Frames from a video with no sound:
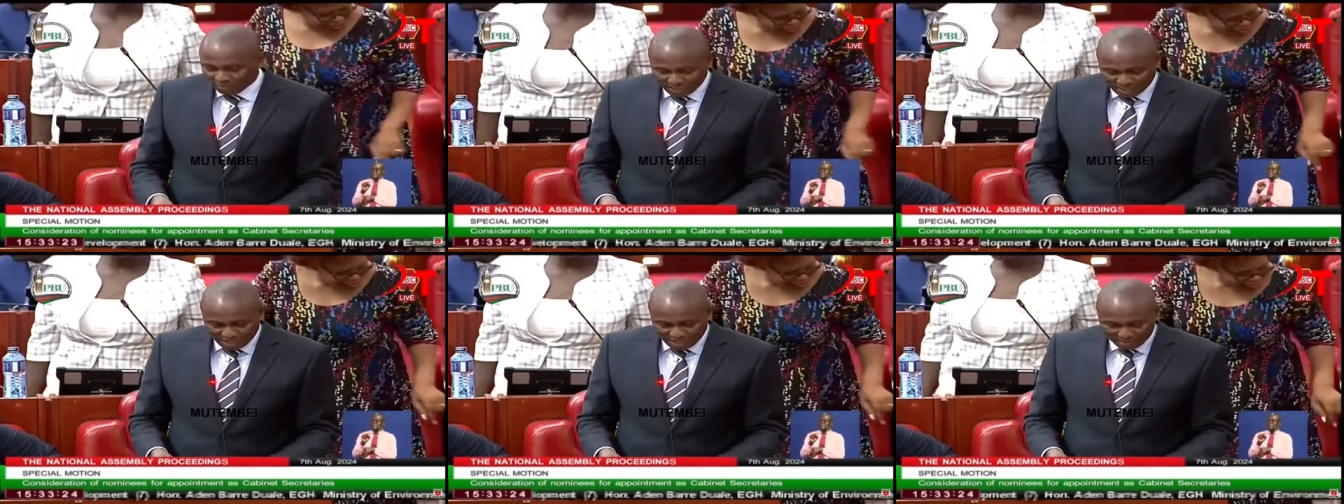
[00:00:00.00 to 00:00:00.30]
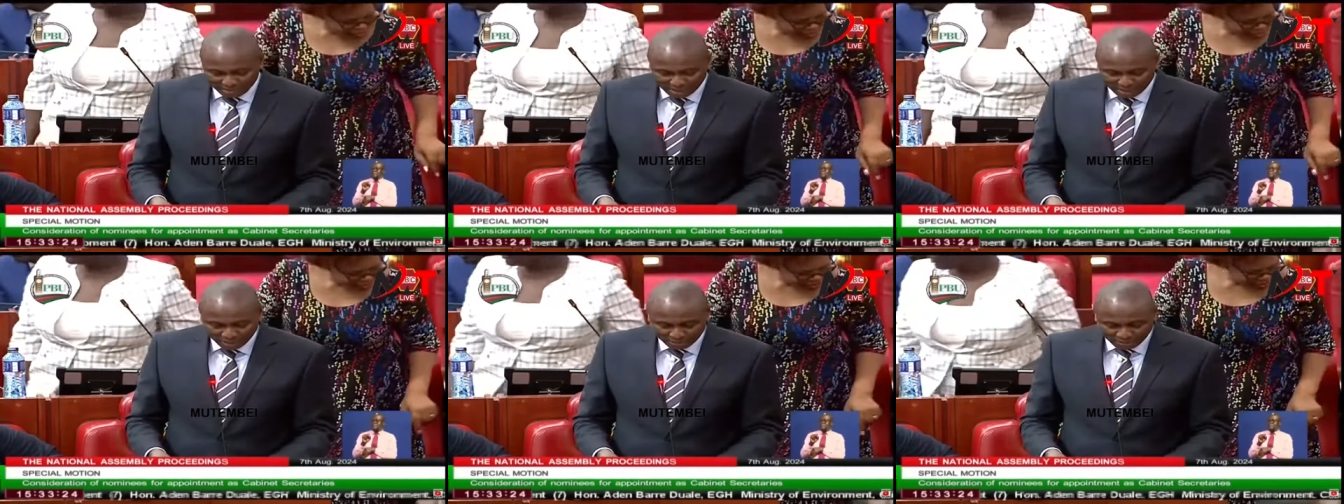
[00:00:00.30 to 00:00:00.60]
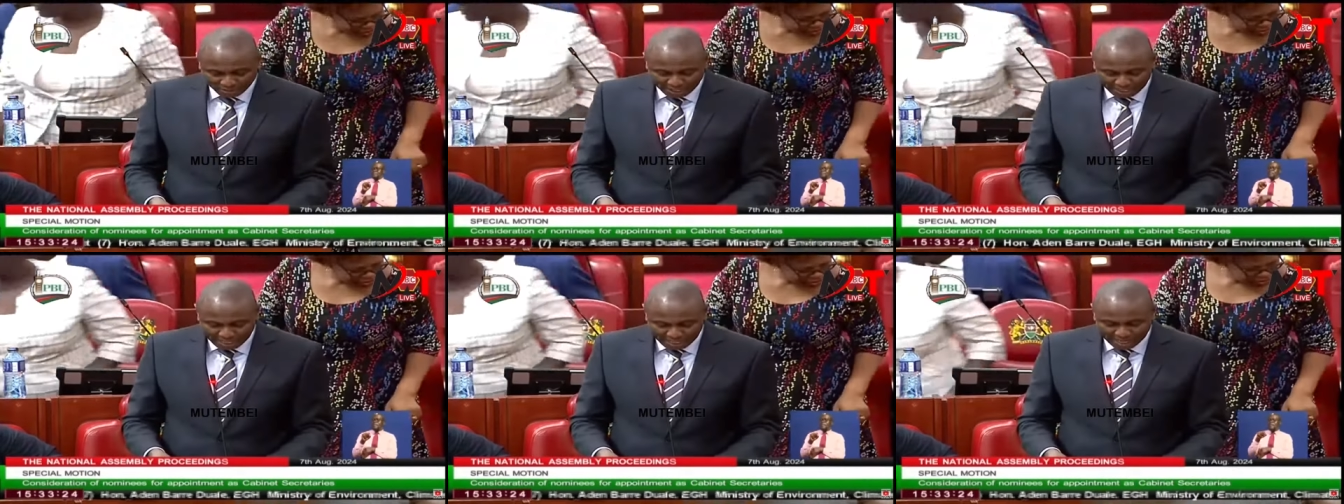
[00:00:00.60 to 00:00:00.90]
government of
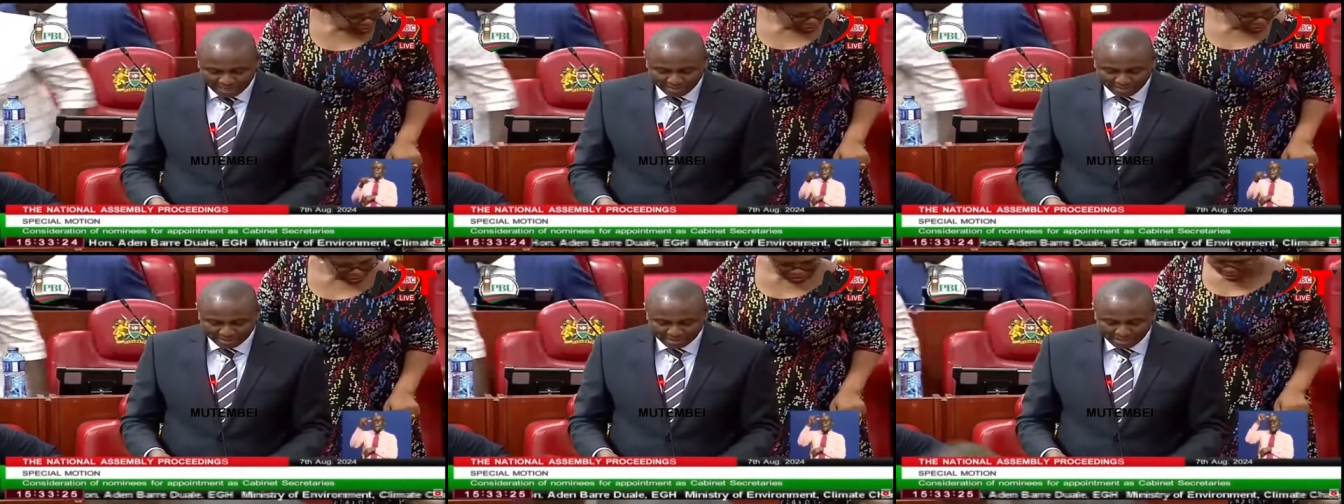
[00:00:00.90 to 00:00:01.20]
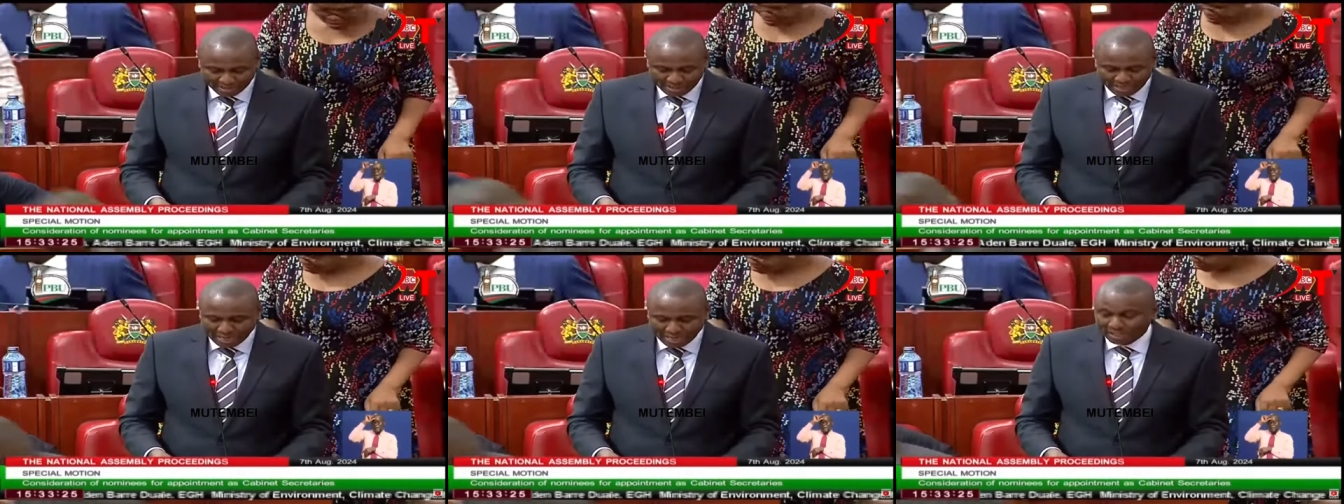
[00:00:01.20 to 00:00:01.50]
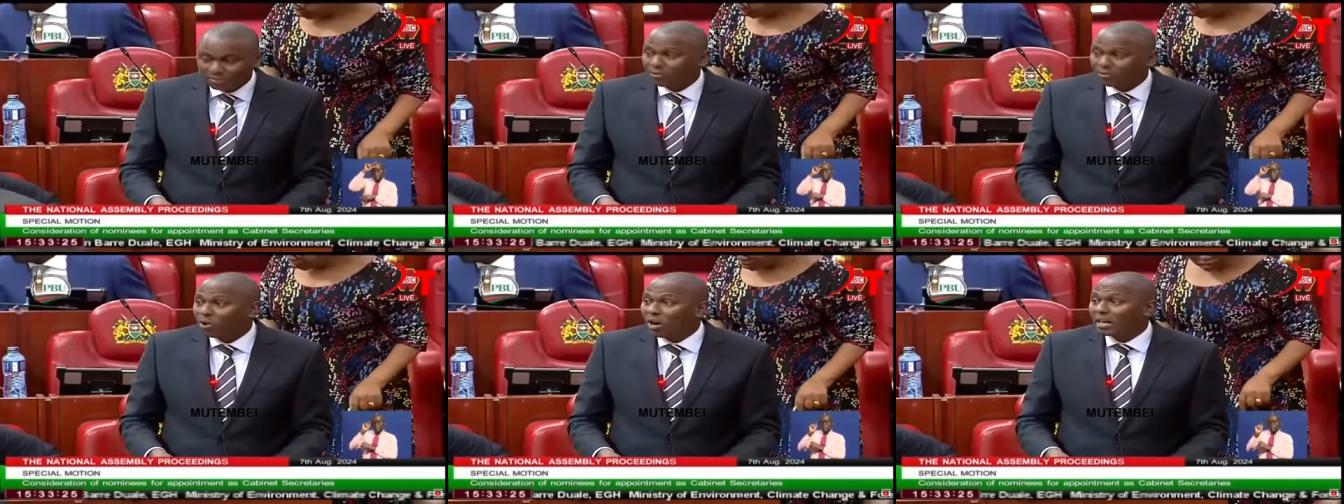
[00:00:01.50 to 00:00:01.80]
Kenya
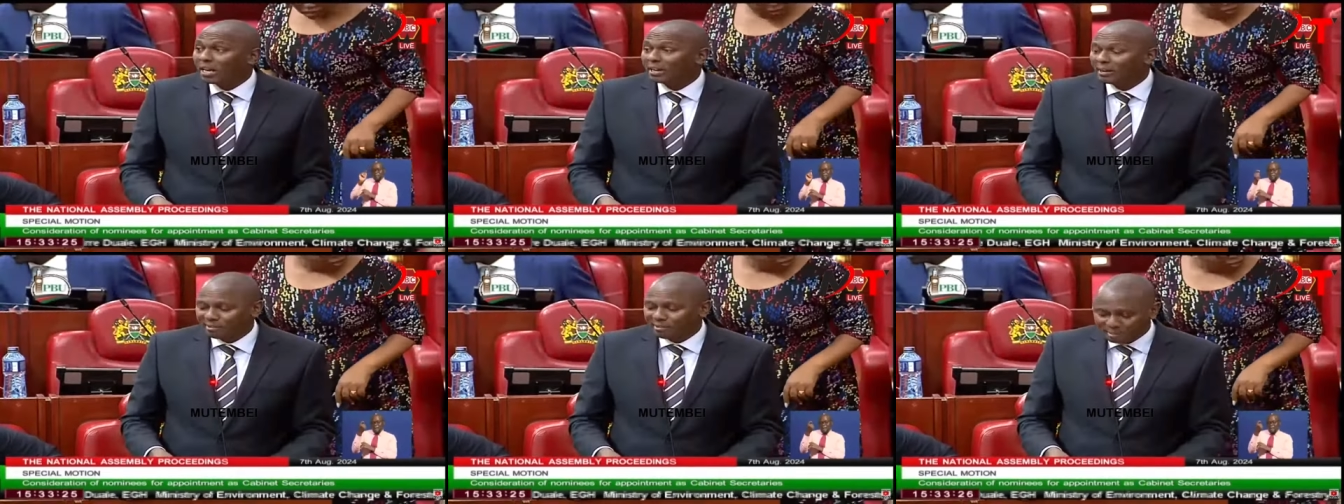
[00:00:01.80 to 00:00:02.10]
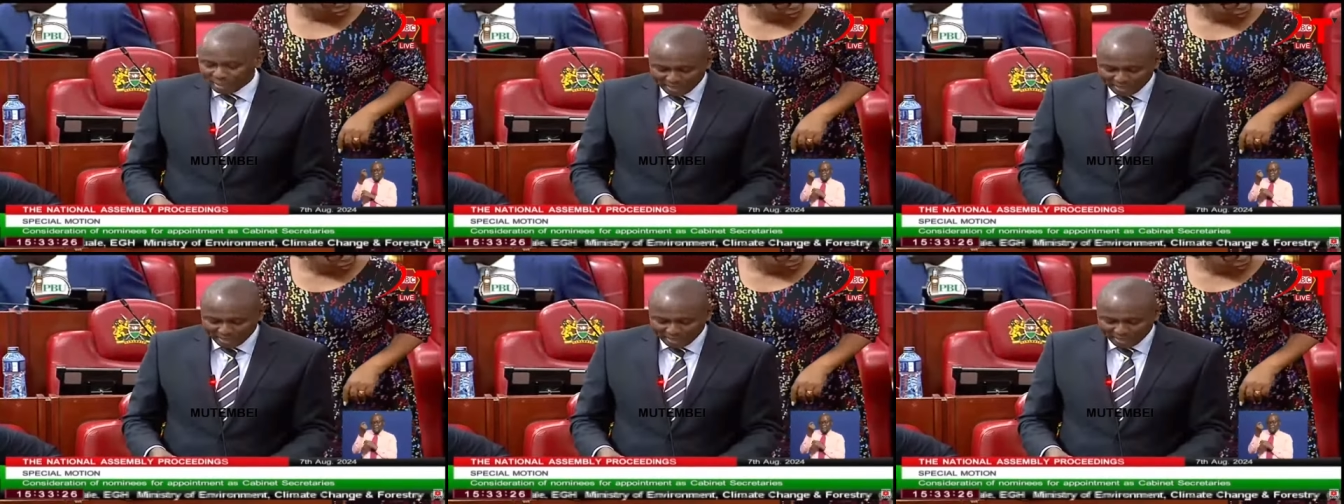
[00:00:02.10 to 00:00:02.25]
as forwarded by